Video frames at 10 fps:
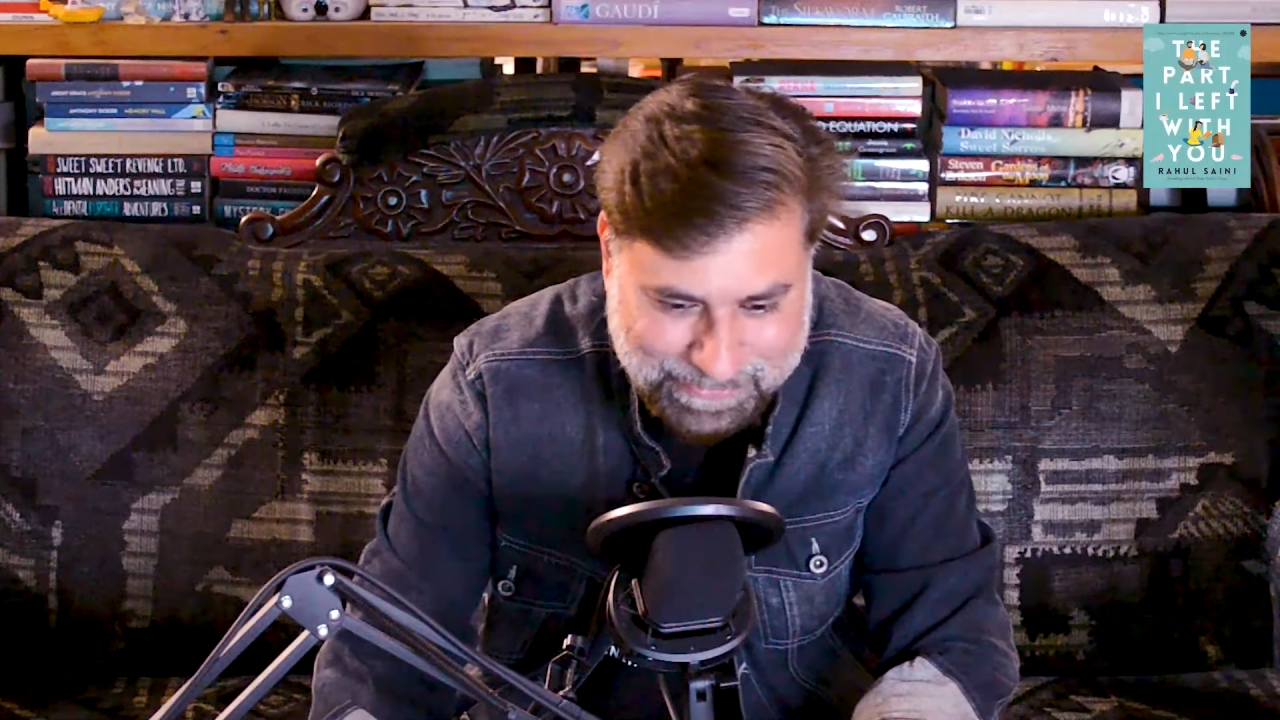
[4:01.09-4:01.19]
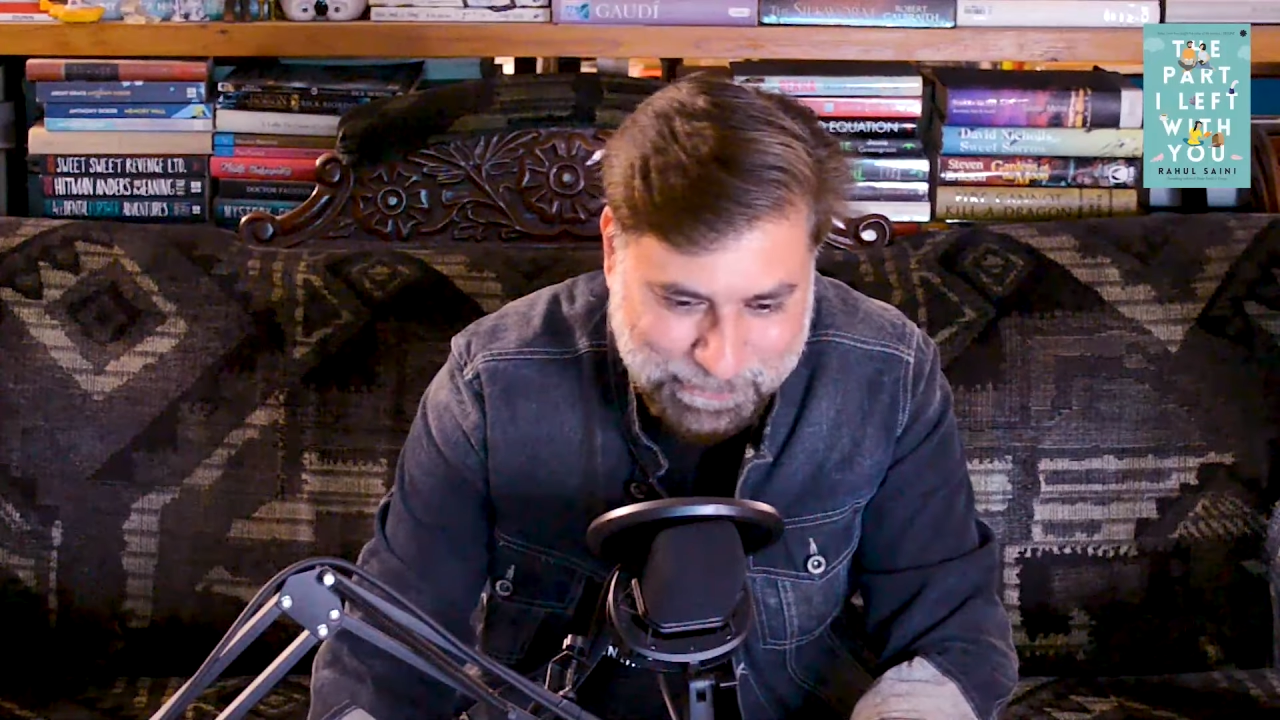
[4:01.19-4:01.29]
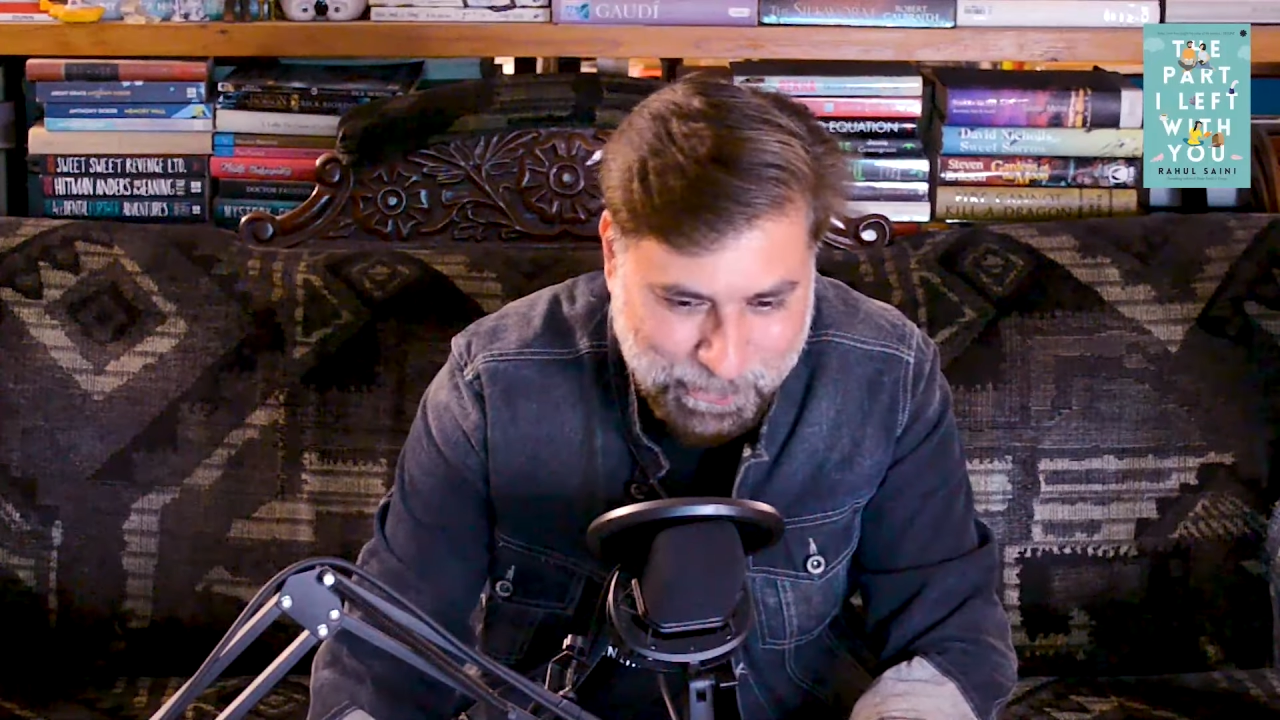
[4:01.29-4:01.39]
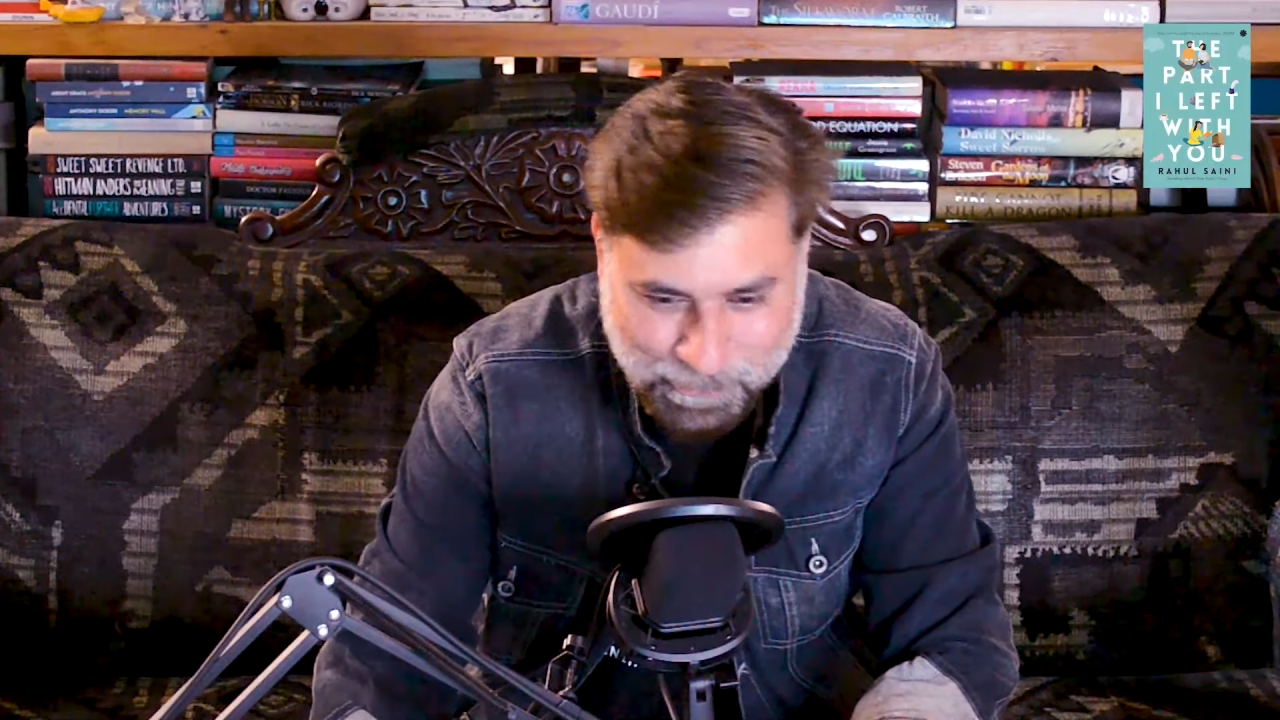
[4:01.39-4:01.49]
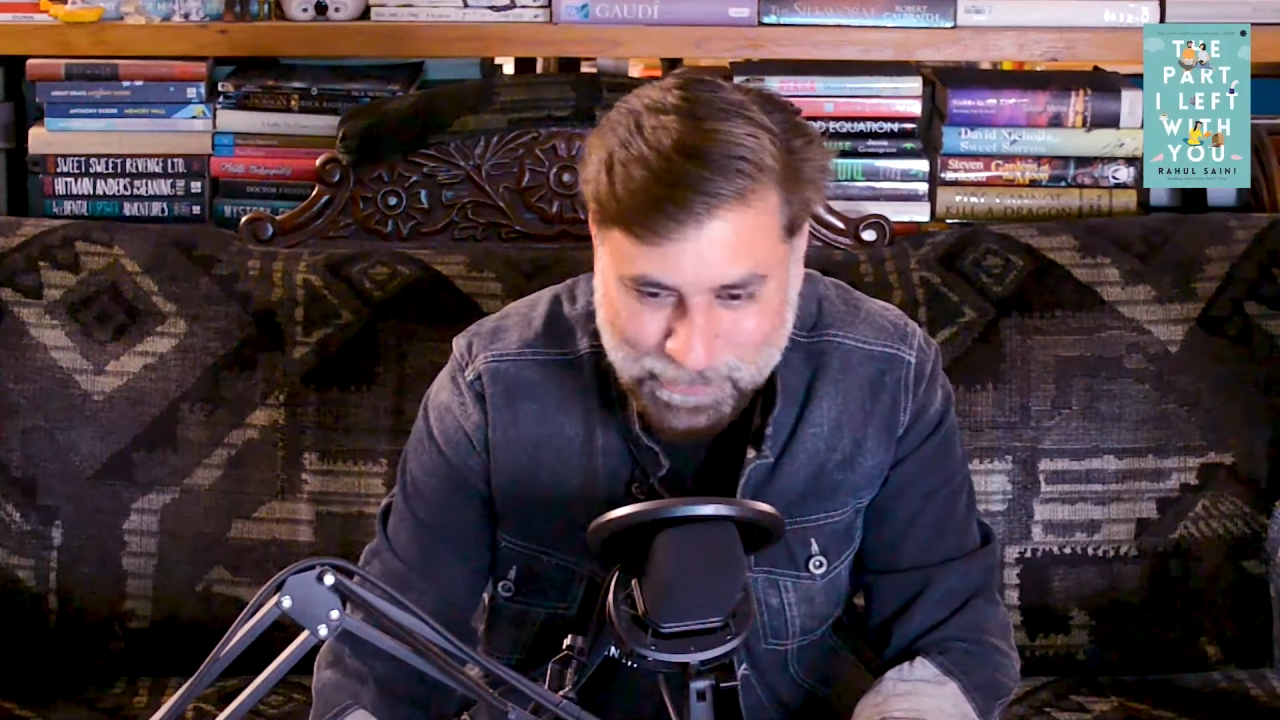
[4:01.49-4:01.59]

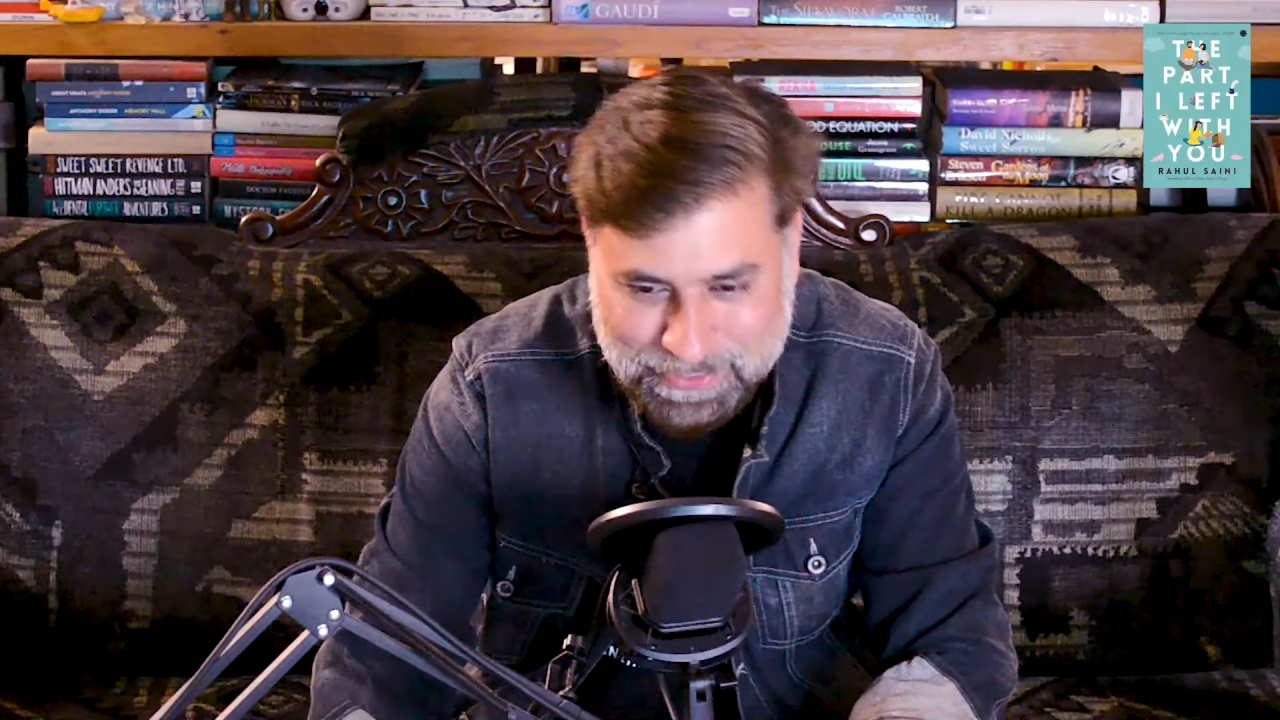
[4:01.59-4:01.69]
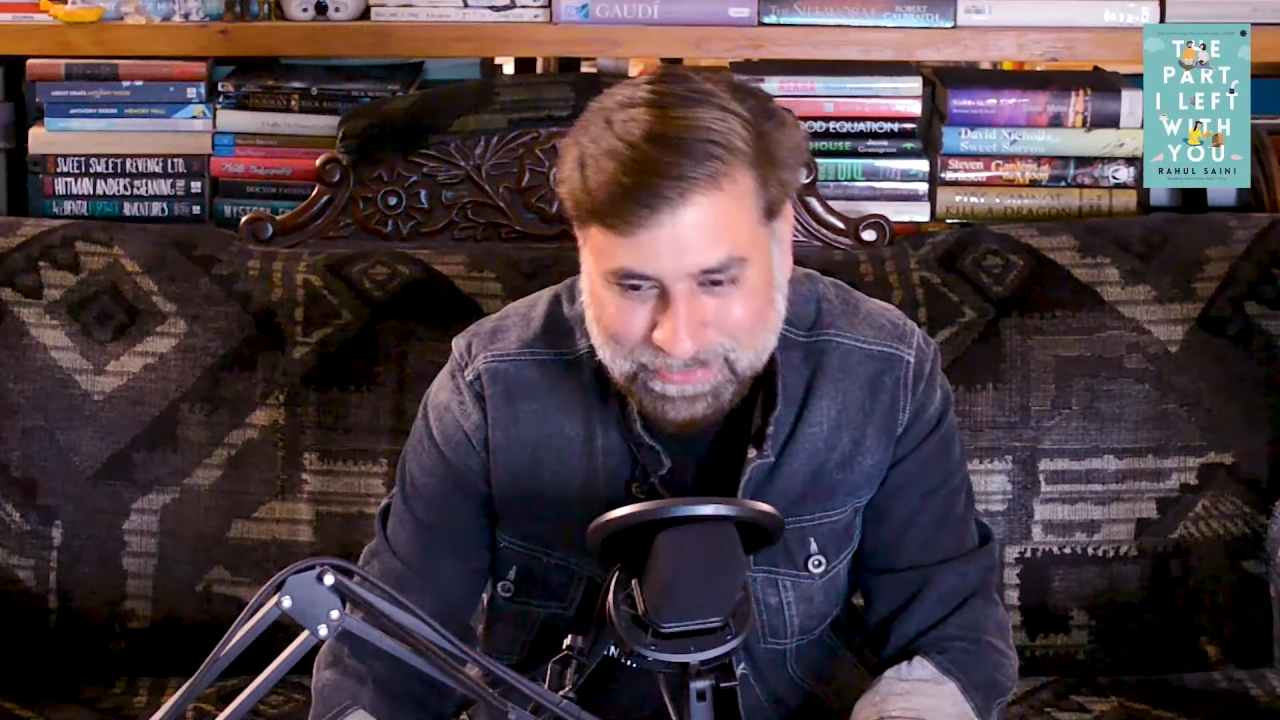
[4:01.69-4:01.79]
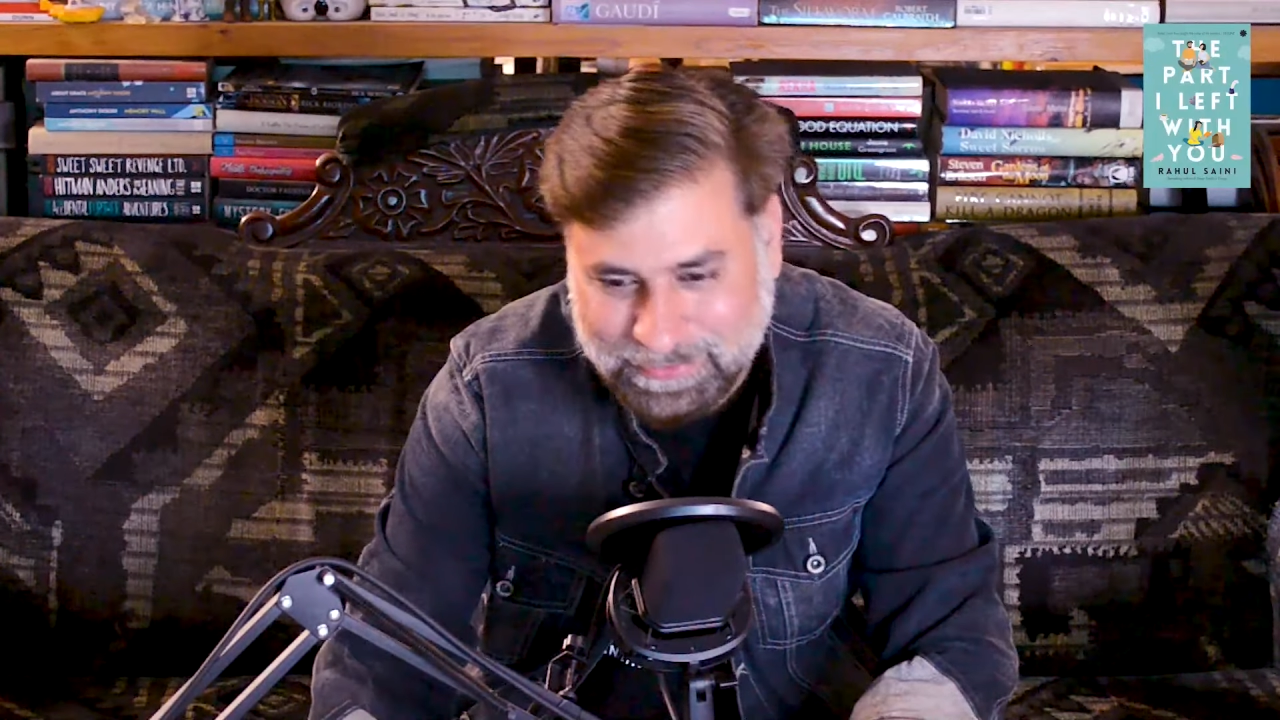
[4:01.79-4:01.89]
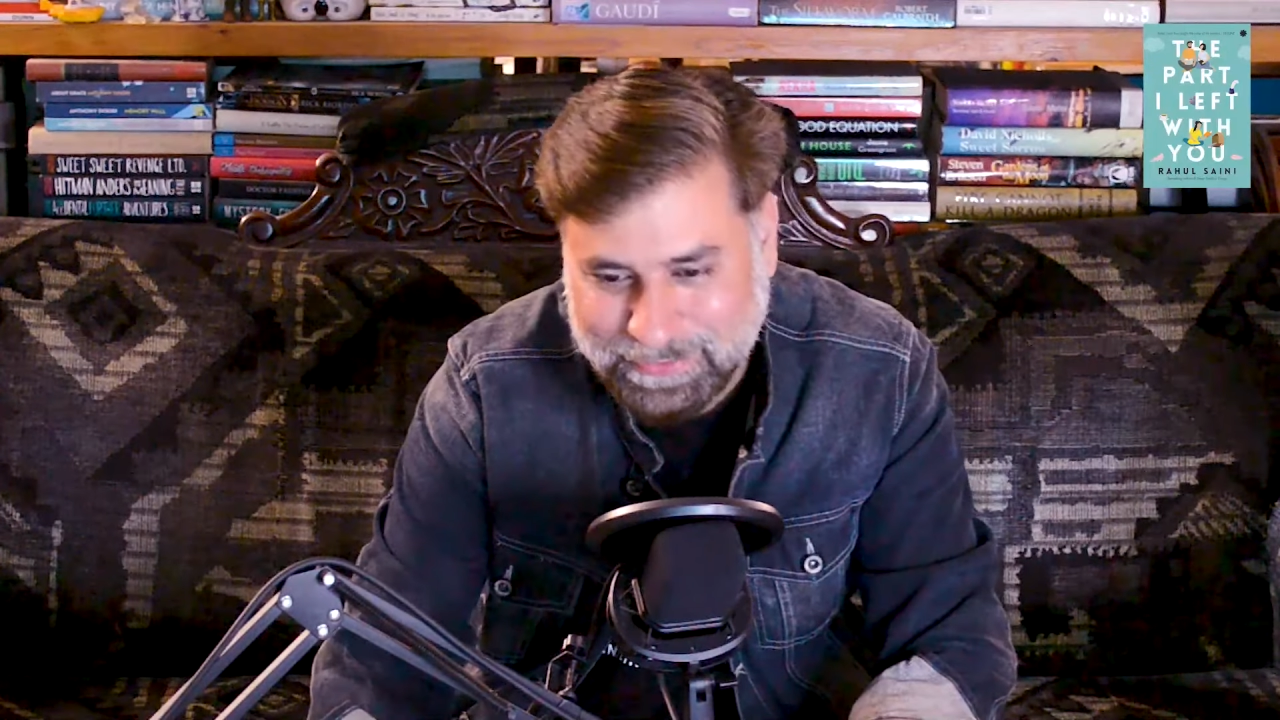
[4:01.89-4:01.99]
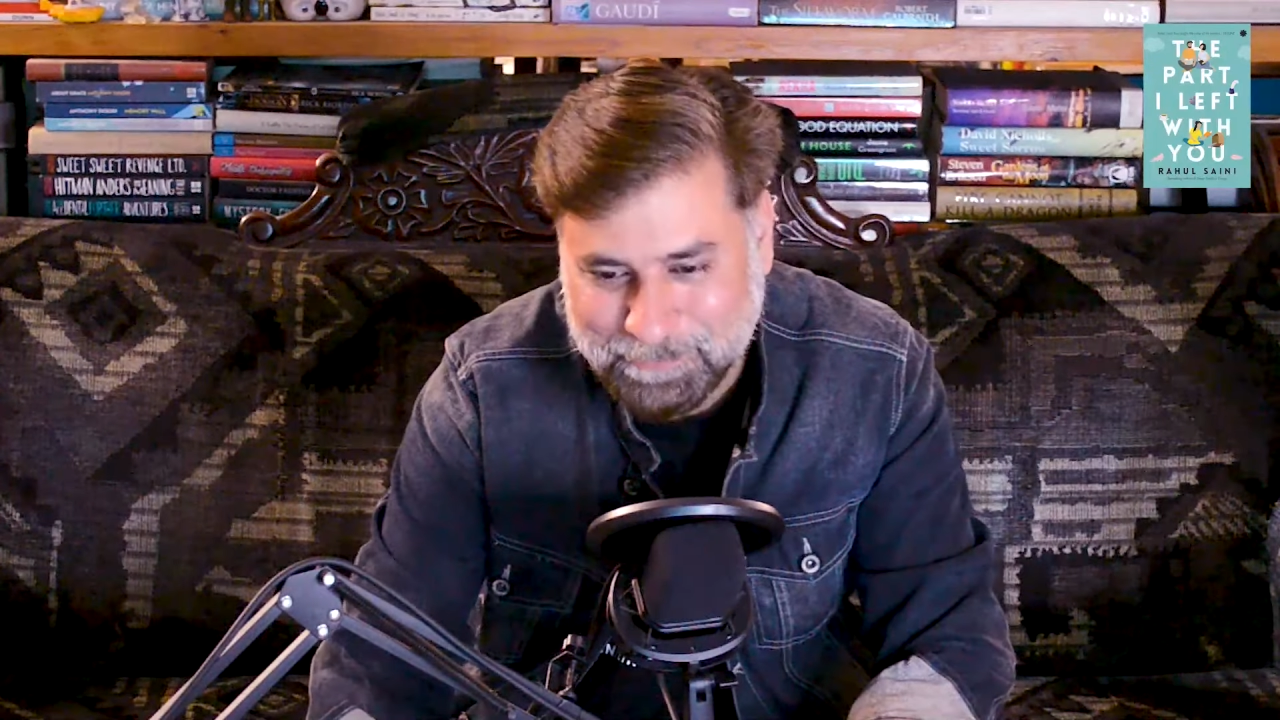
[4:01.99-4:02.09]
song which I think